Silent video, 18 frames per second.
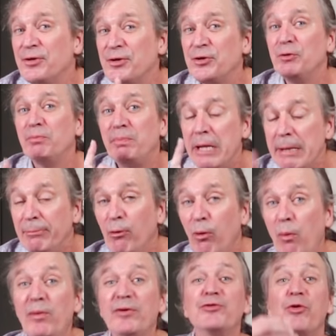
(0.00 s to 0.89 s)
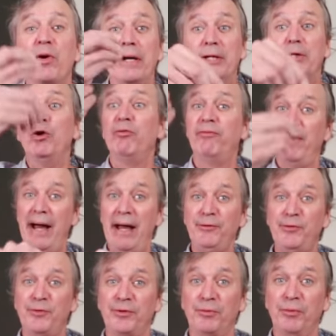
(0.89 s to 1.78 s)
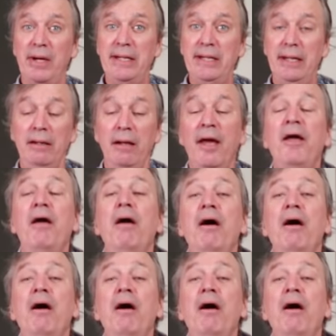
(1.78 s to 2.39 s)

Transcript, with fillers: to good people when we try to go fast with the right hand.